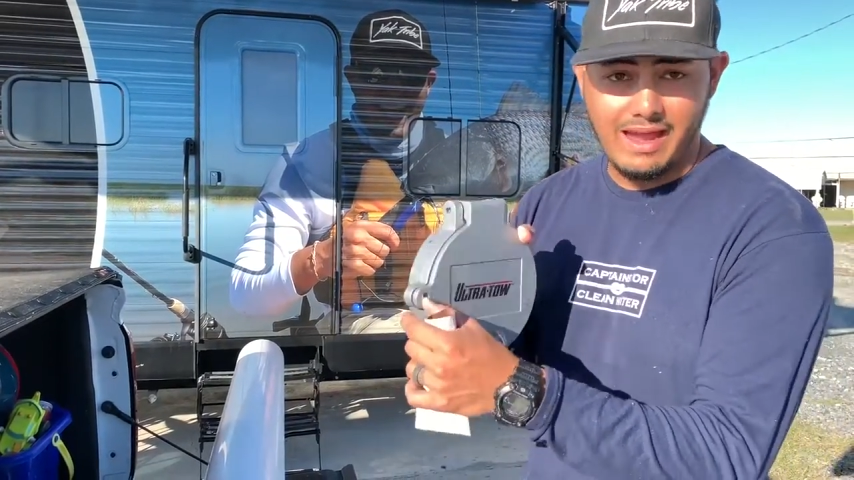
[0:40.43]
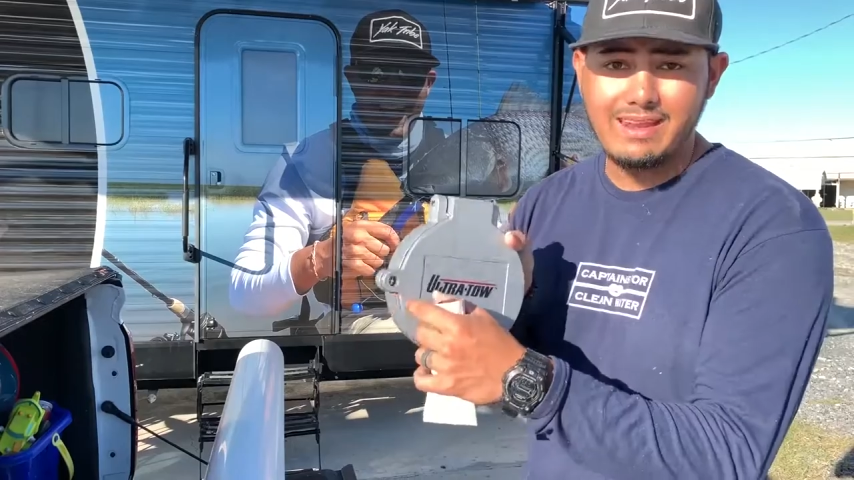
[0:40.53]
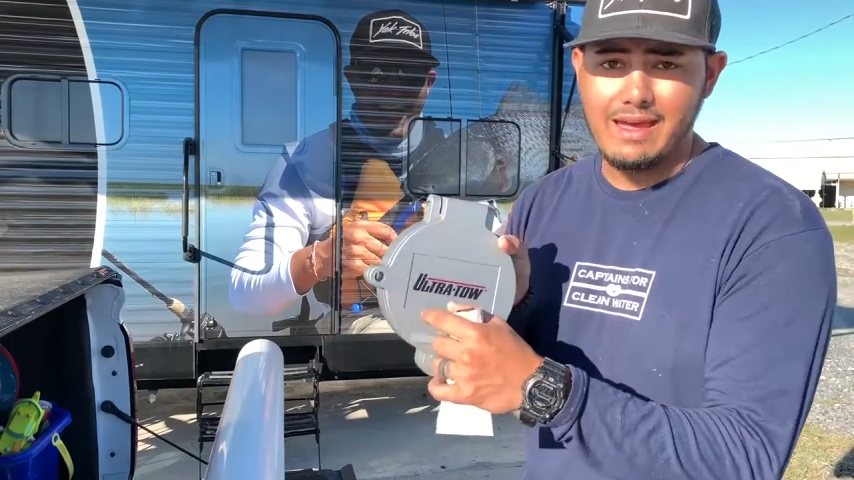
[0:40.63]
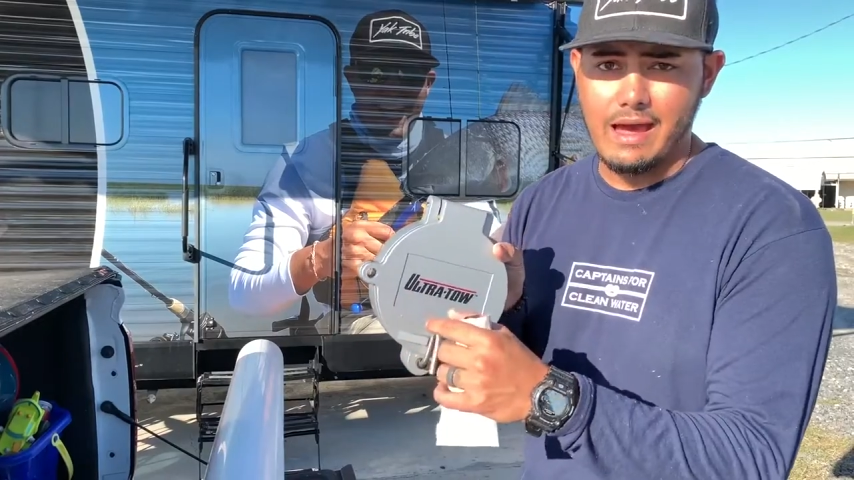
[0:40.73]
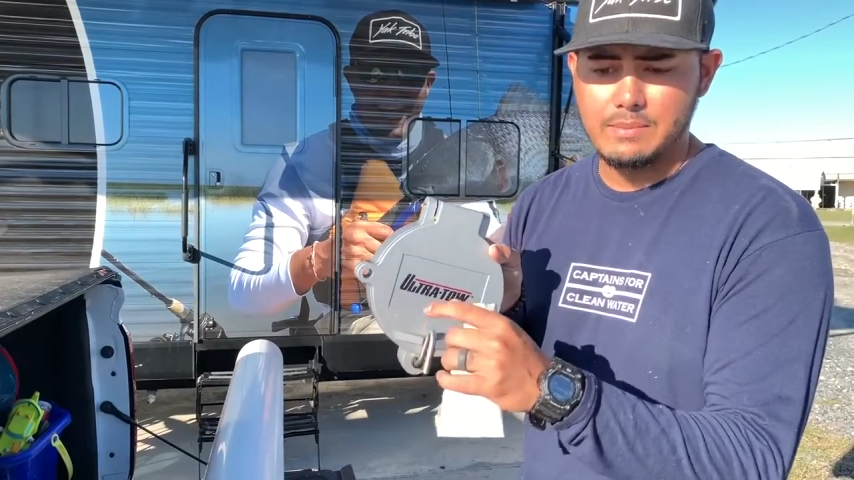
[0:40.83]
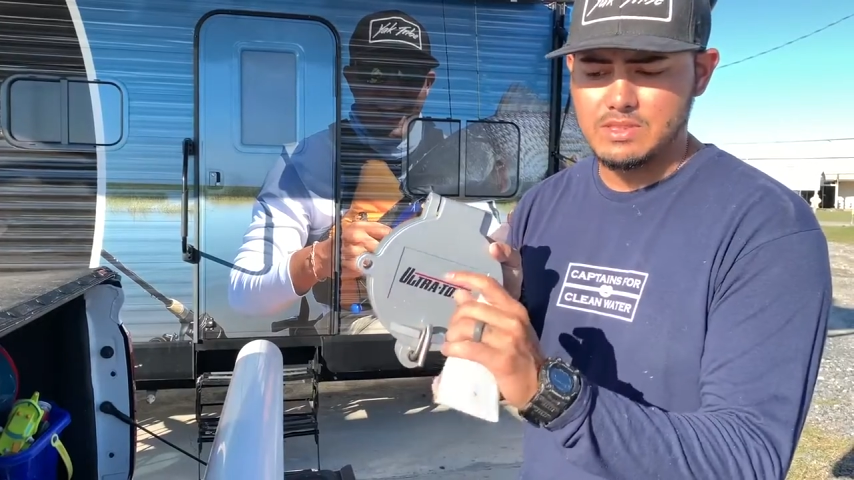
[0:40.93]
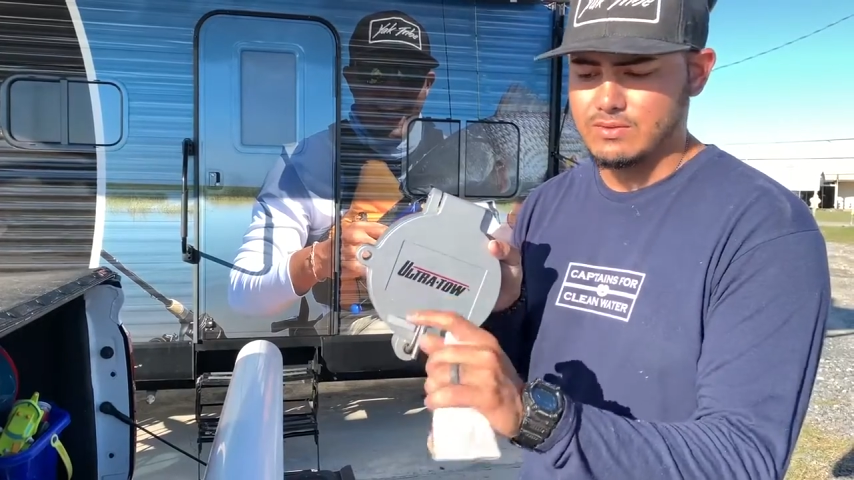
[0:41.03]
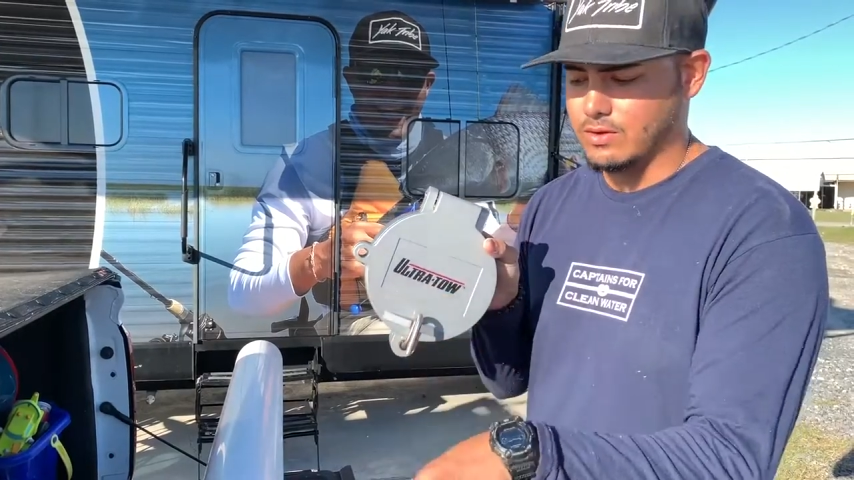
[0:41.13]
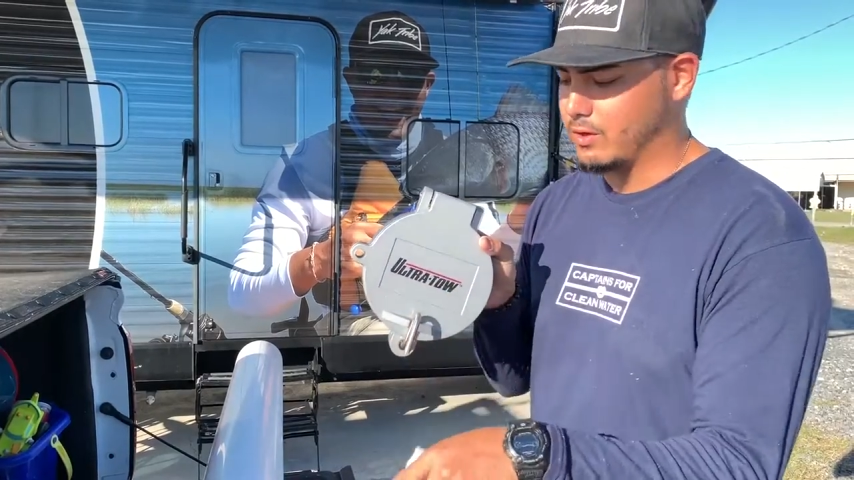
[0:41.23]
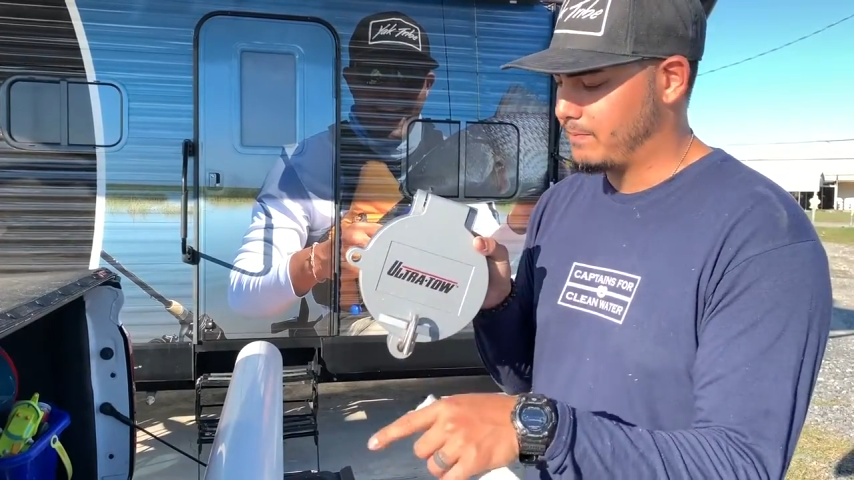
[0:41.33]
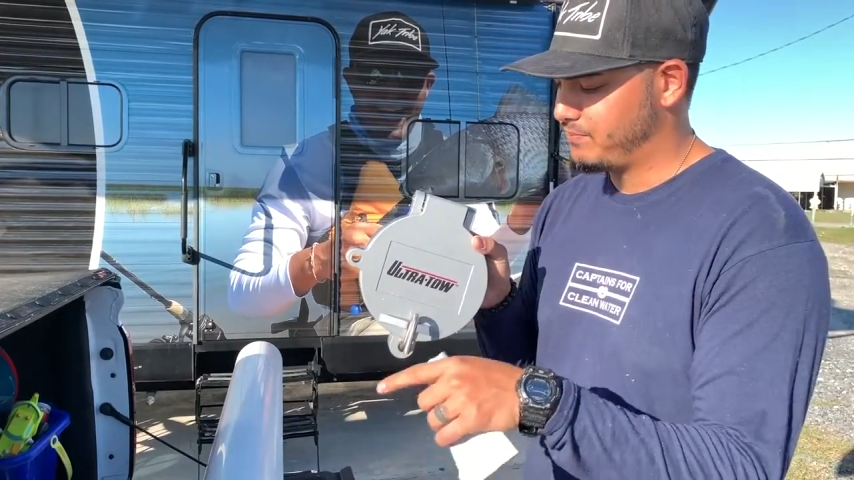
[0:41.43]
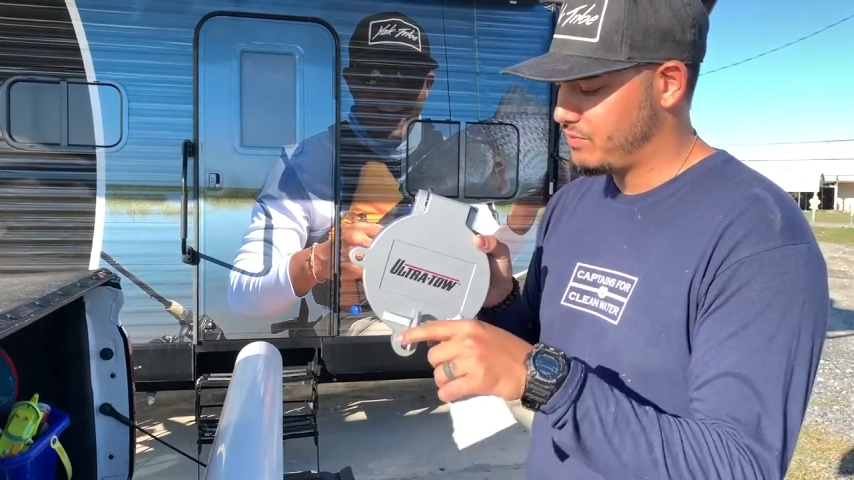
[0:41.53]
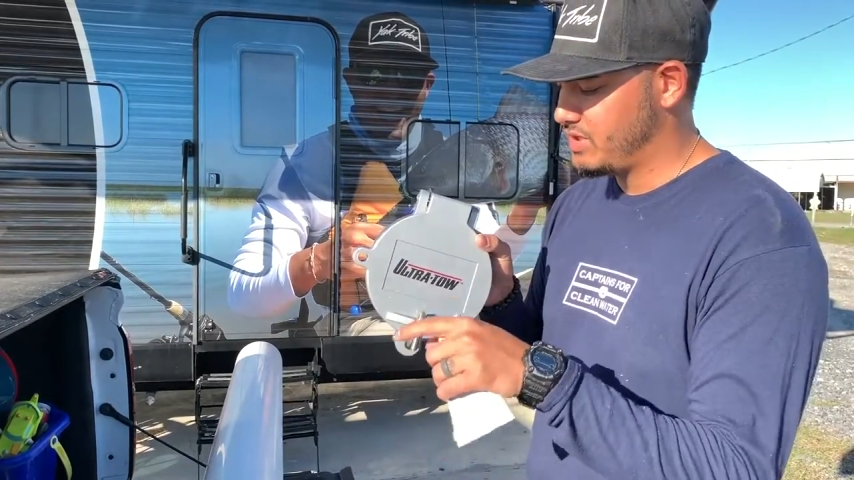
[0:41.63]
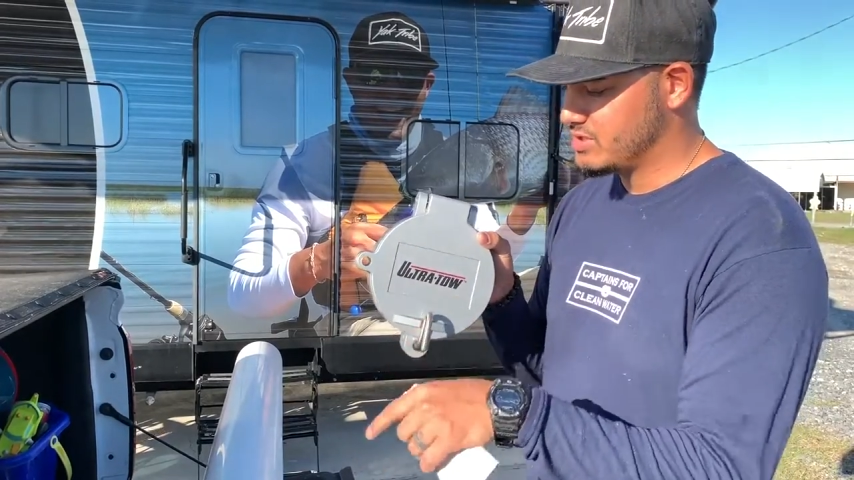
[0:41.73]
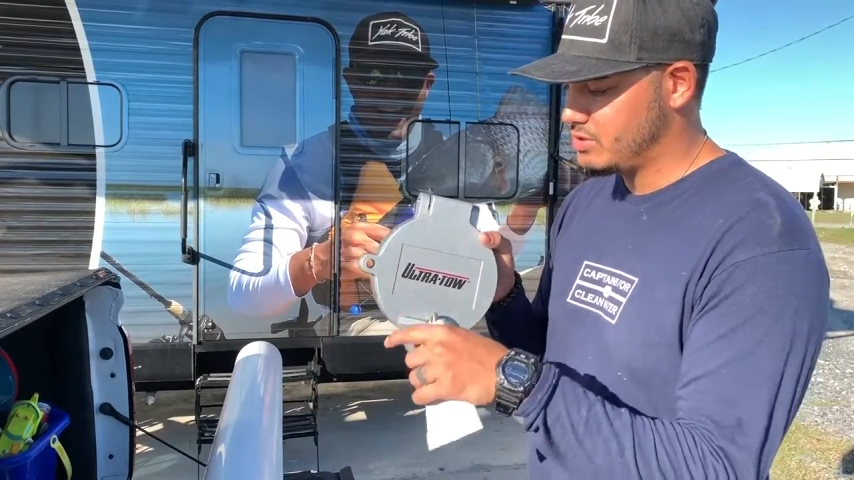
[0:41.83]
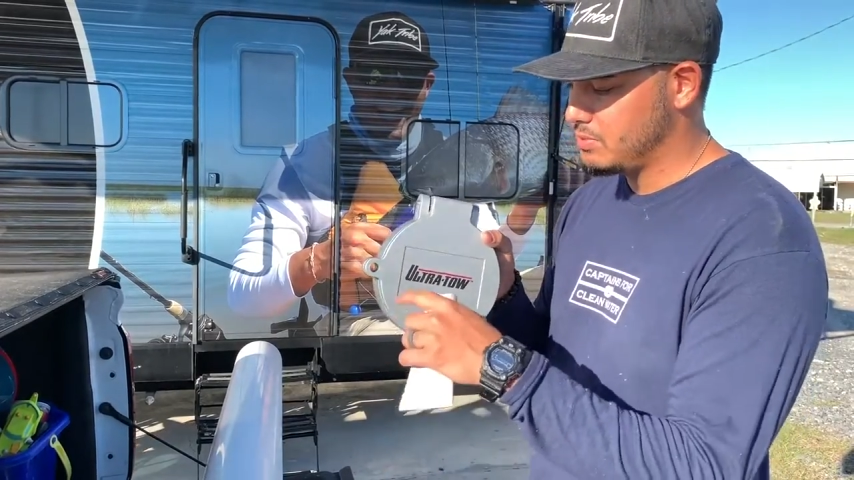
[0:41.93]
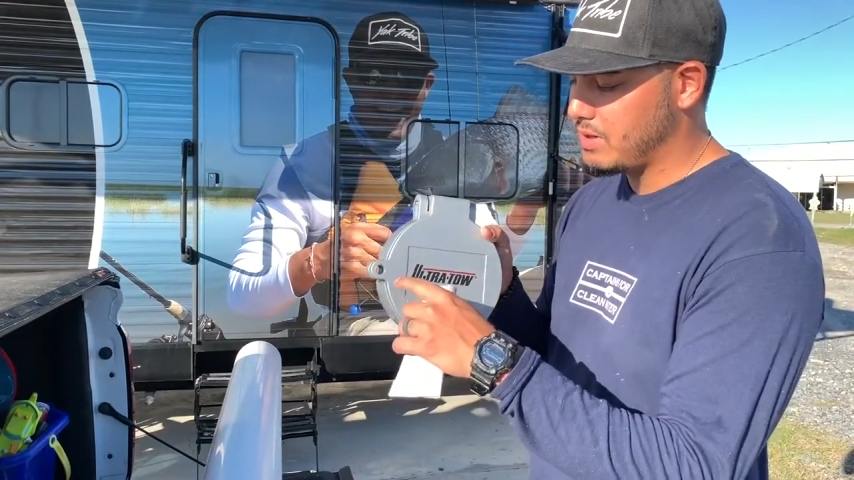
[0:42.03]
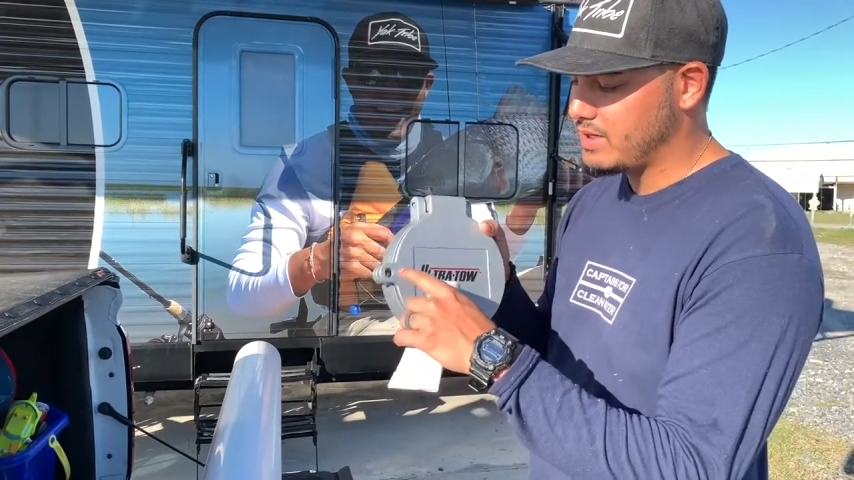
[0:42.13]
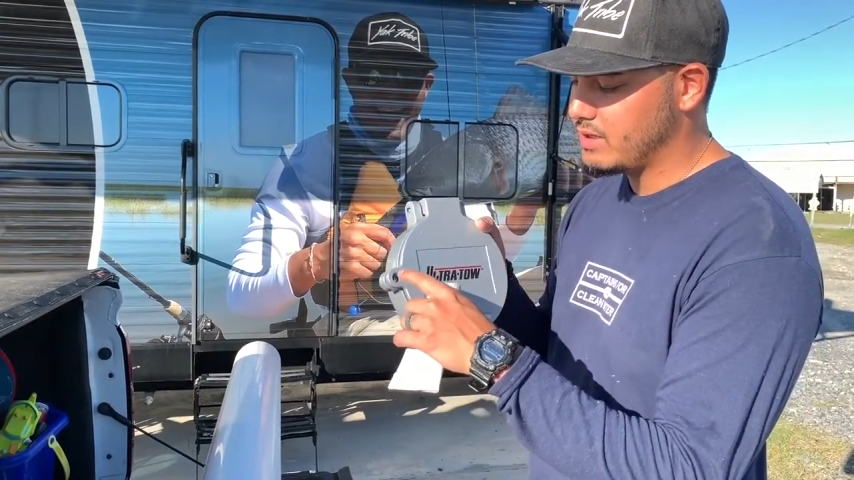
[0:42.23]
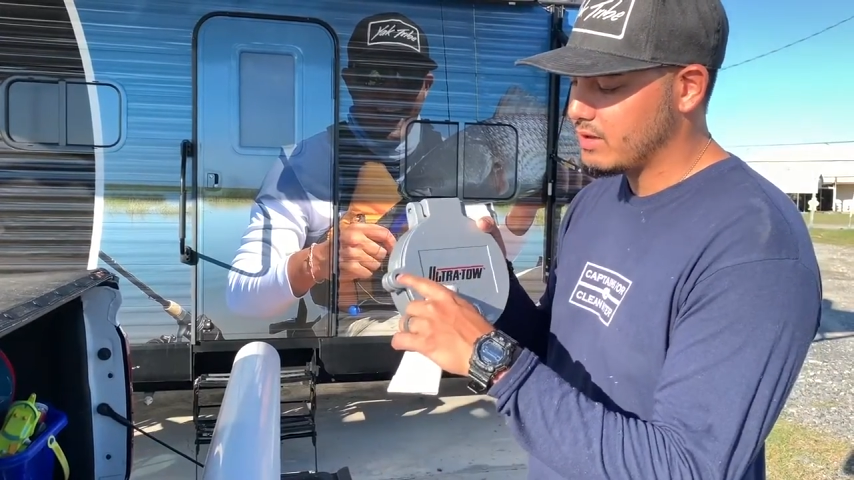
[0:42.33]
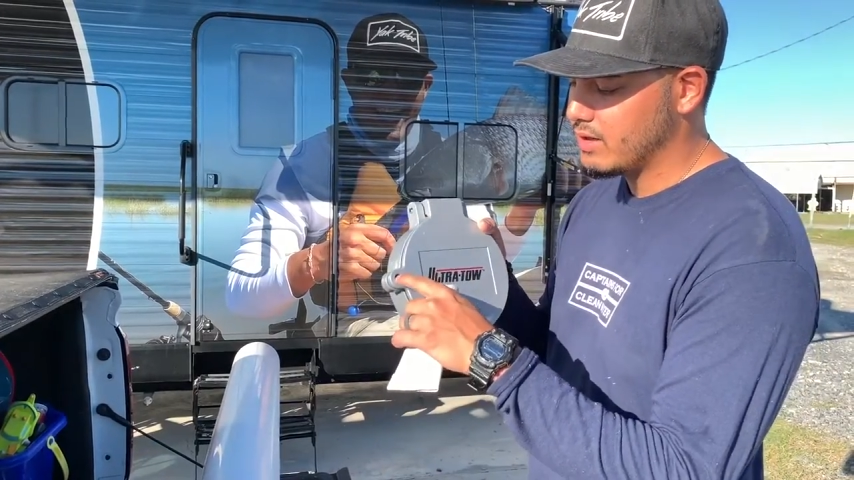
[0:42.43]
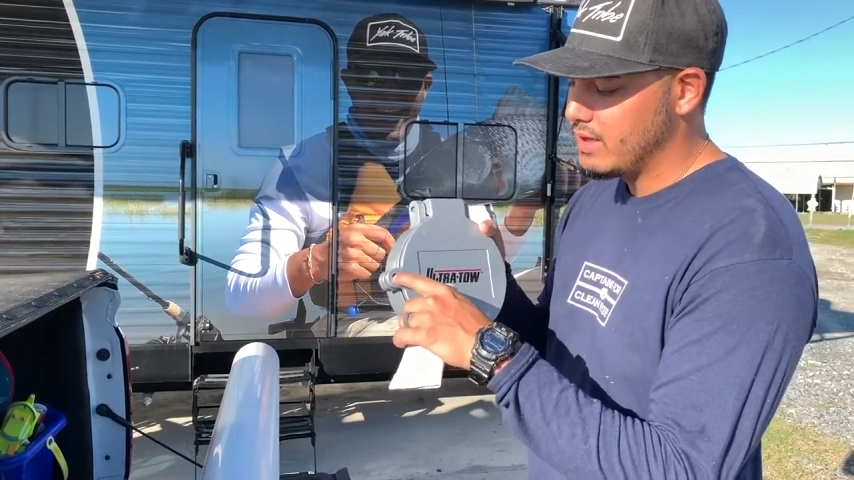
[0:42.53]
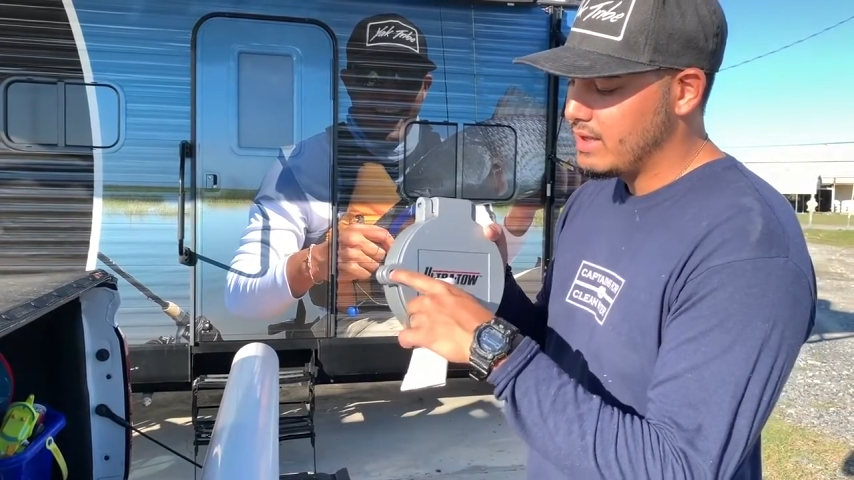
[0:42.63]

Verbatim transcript: end caps for this tube right here.